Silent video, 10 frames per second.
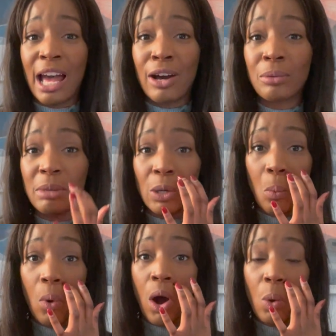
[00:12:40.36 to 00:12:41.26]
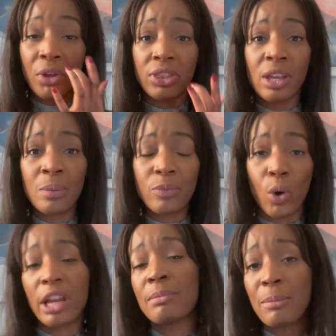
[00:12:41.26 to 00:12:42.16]
me to walk with them,
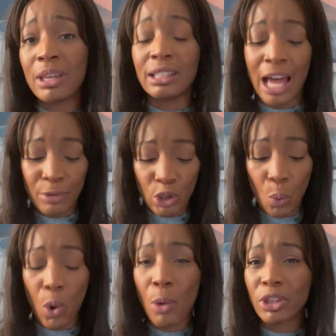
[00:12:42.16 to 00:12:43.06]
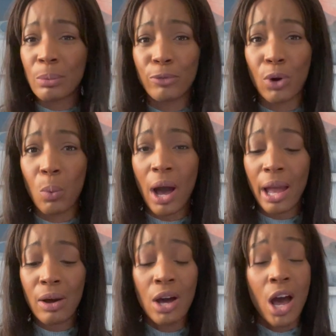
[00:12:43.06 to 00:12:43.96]
or he may be allowing you to walk with them for a
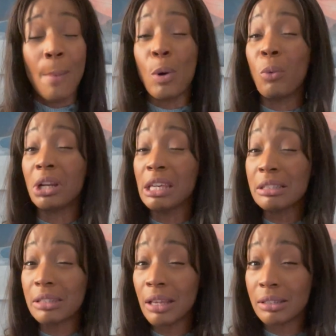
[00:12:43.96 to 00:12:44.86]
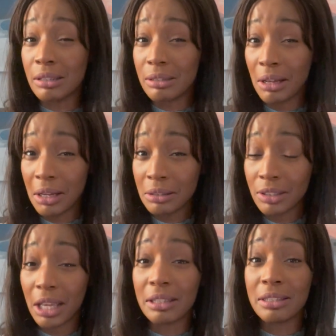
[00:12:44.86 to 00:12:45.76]
while. But when he says it's
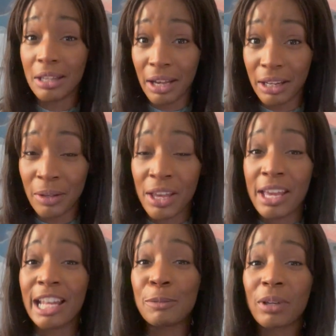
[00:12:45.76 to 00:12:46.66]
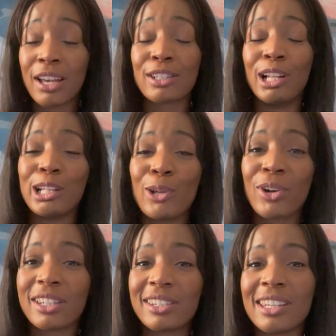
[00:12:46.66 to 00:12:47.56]
done, it's done. And it's because the
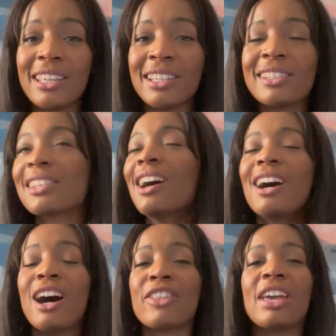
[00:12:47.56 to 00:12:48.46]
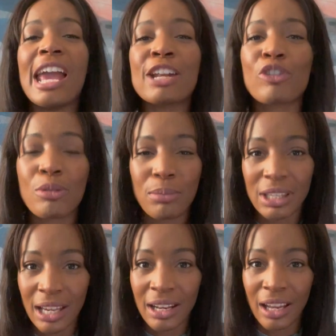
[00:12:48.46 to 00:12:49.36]
Lord sees the end from the
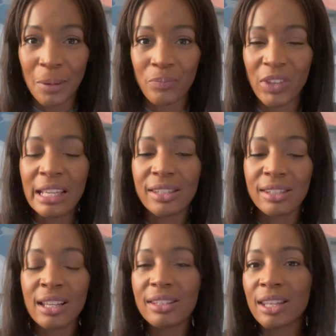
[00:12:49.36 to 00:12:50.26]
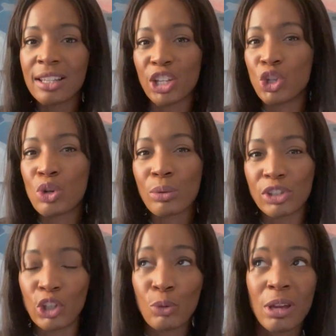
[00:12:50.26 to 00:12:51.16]
beginning. He sees things that you don't
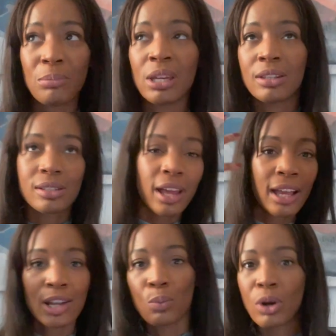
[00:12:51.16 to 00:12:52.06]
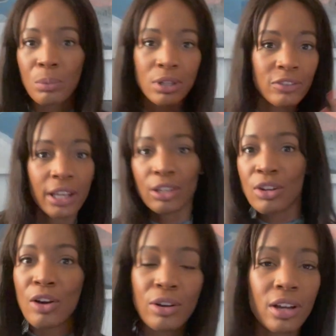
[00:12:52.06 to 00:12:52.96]
see. You may be in this like kind of whirlwind of like, you know,